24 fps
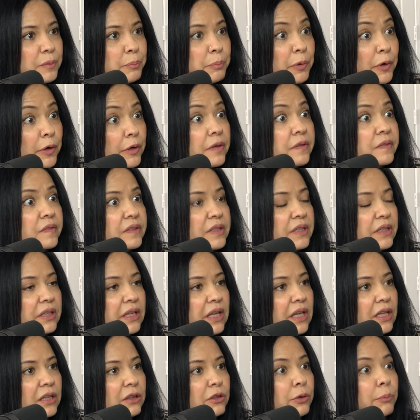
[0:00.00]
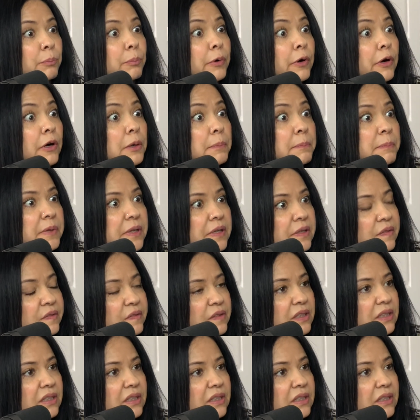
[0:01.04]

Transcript: person, like their purpose.